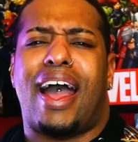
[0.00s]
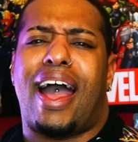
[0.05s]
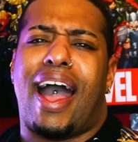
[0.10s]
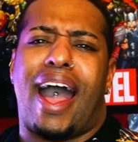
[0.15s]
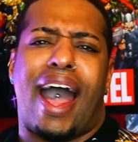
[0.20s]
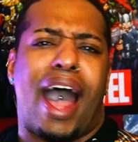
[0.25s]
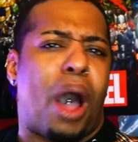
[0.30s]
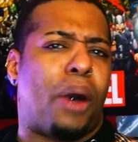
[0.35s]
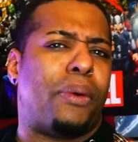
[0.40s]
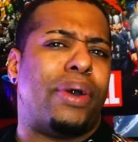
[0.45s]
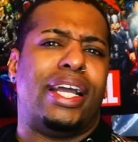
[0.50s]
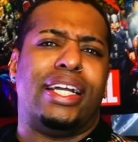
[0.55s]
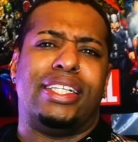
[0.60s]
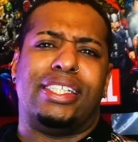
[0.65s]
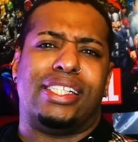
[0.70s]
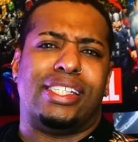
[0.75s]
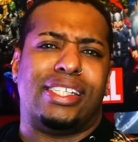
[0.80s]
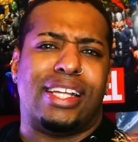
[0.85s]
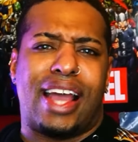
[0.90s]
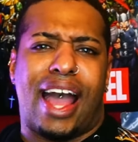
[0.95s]
how
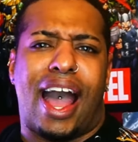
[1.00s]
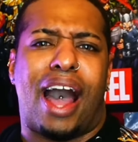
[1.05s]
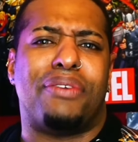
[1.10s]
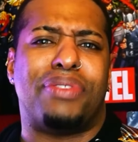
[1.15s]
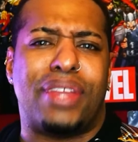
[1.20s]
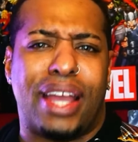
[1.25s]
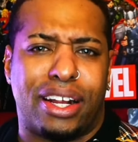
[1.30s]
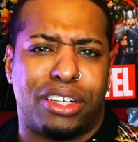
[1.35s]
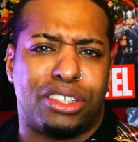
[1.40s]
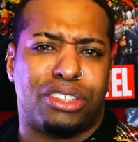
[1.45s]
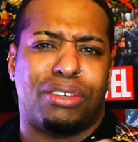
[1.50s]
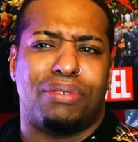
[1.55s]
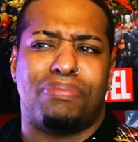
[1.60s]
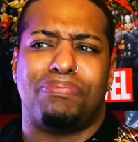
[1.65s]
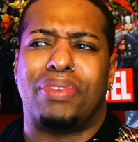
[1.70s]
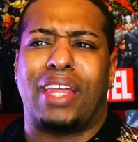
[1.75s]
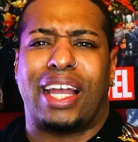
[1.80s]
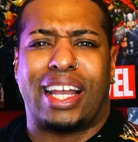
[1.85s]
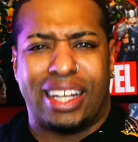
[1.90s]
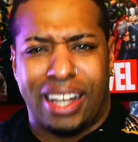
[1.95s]
they're
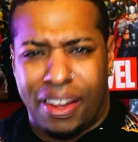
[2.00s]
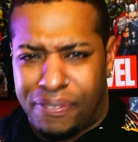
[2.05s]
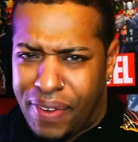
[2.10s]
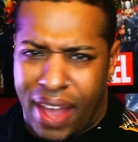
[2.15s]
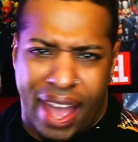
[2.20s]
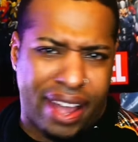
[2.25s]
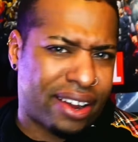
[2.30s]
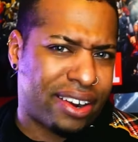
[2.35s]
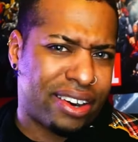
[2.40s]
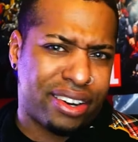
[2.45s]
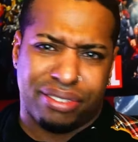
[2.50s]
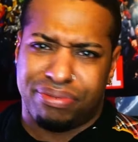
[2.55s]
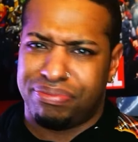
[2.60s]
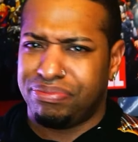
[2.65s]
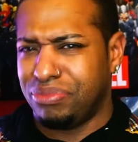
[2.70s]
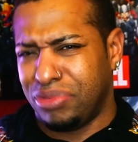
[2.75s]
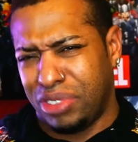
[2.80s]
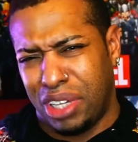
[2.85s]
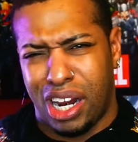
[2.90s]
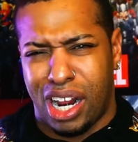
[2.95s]
the
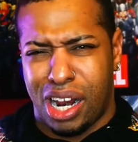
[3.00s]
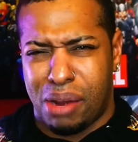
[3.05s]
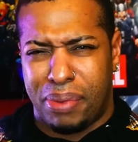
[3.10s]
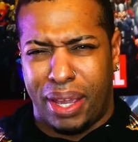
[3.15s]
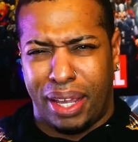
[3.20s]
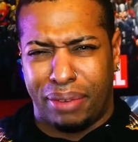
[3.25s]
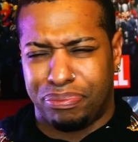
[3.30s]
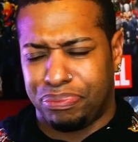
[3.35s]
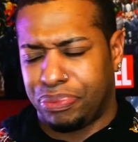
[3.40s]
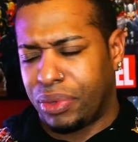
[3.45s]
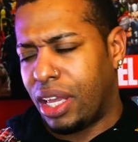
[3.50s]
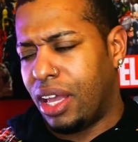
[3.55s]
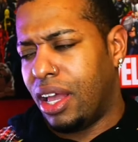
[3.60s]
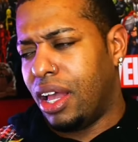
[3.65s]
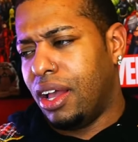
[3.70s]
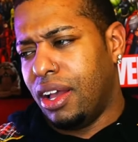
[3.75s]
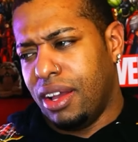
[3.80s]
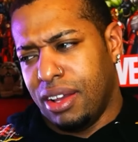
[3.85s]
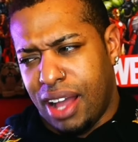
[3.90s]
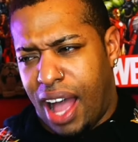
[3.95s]
cliffhanger. You know what I mean?
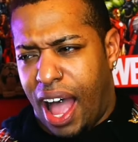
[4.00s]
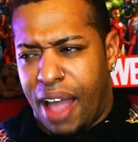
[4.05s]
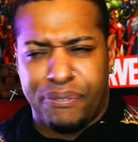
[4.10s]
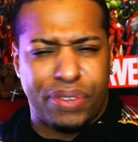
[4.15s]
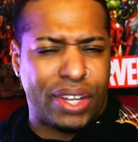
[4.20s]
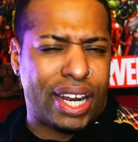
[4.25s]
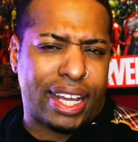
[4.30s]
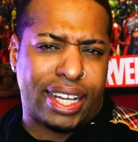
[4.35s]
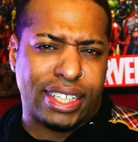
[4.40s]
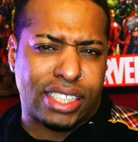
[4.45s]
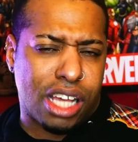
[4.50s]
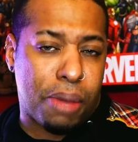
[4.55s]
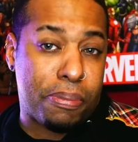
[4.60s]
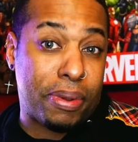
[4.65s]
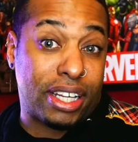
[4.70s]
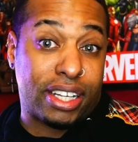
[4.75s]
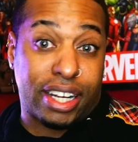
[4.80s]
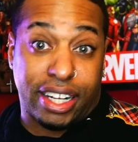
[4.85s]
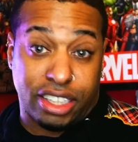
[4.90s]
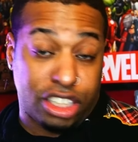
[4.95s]
I feel like it's gonna
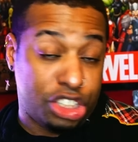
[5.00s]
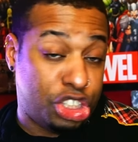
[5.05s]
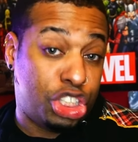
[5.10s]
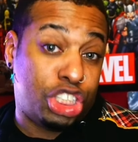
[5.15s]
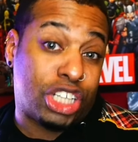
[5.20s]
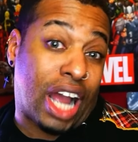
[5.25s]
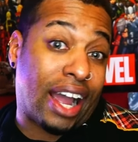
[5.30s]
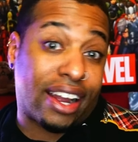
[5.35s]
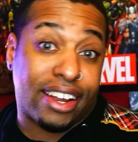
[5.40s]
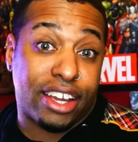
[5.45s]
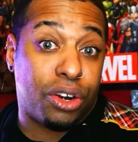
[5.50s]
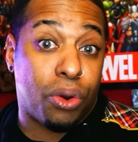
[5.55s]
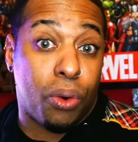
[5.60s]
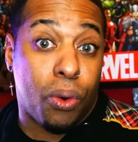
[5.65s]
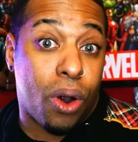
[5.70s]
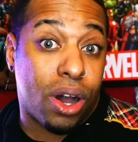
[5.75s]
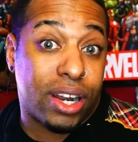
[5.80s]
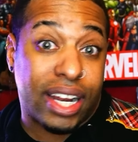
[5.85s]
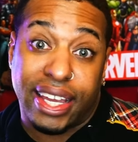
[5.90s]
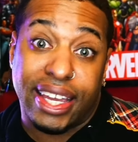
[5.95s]
be like the shock and
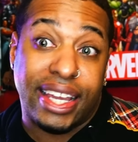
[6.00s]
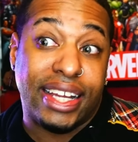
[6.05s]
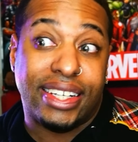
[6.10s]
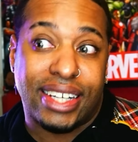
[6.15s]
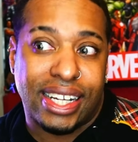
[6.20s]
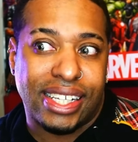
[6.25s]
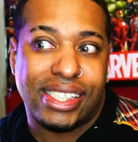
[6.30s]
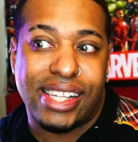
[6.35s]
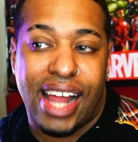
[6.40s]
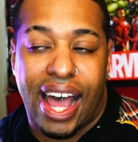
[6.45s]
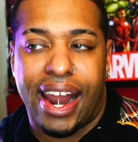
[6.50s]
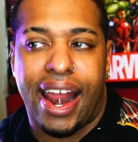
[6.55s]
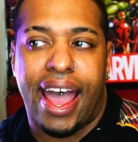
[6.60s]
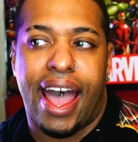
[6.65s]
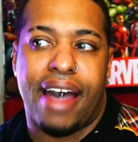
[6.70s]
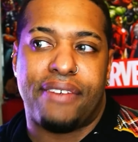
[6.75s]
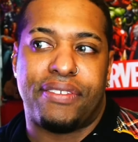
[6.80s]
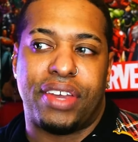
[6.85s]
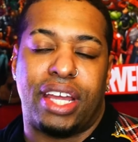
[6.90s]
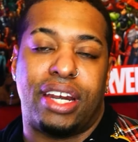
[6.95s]
awe, like he does not
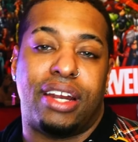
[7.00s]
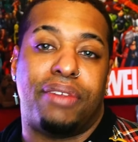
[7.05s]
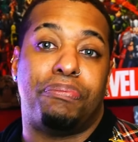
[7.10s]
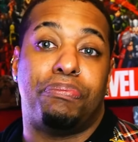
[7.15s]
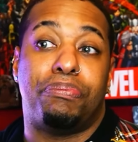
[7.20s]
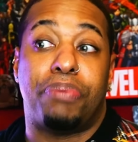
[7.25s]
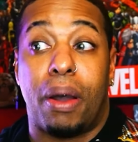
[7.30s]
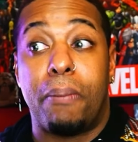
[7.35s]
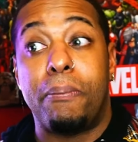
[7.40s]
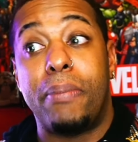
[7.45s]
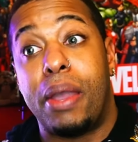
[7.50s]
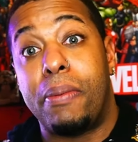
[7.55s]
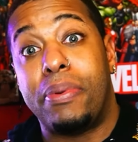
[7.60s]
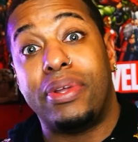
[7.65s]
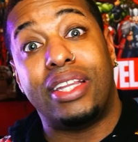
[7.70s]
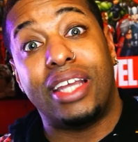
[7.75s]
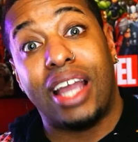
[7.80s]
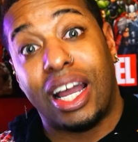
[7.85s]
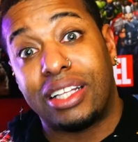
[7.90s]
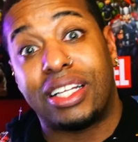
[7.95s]
have it, but
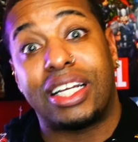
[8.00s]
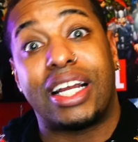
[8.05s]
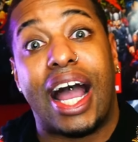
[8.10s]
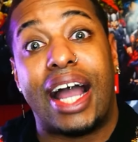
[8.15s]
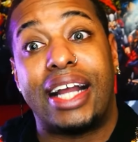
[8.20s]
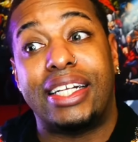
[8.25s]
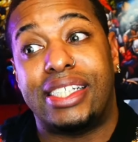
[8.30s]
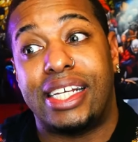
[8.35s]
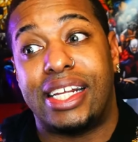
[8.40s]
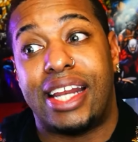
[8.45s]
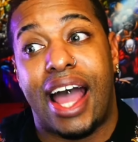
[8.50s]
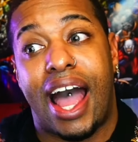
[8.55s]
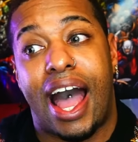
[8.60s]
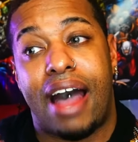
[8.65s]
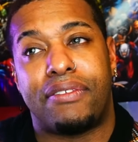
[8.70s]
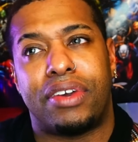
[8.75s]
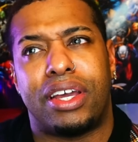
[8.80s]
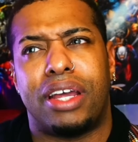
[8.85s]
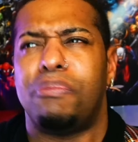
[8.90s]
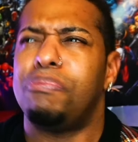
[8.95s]
maybe the other guy did
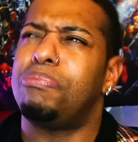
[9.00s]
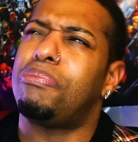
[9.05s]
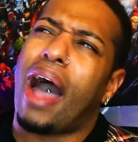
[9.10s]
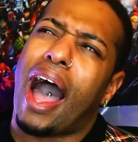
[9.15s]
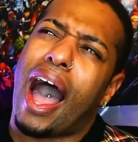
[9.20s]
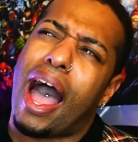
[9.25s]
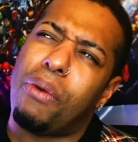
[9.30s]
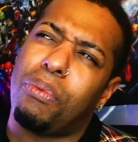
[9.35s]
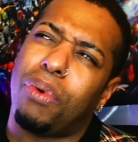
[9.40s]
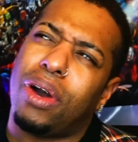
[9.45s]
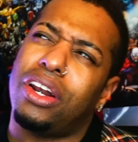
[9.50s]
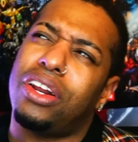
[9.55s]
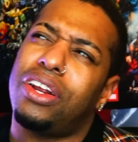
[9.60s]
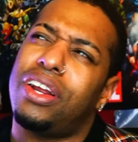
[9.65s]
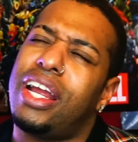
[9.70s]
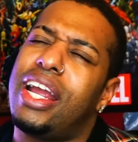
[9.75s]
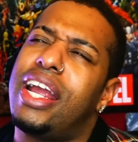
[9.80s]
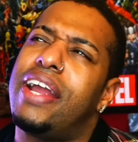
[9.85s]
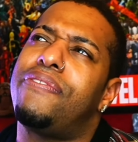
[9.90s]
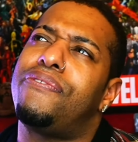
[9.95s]
have it. I
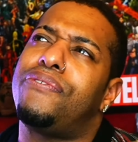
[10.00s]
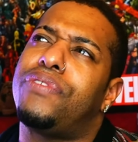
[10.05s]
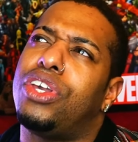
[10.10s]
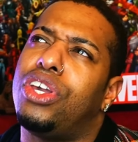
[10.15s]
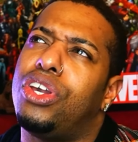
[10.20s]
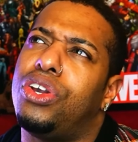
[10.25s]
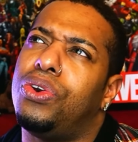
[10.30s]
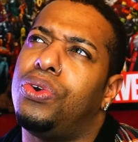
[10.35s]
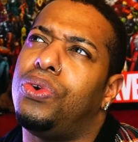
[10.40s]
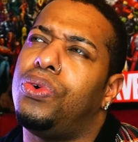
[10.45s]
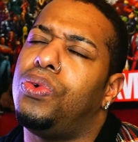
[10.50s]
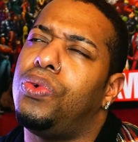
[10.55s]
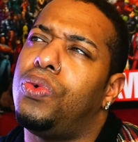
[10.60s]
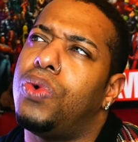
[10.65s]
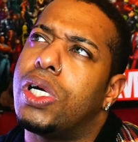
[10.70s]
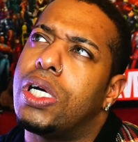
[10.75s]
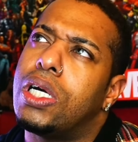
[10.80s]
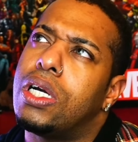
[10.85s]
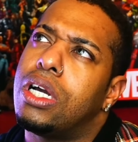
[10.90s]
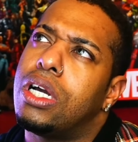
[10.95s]
wonder if you,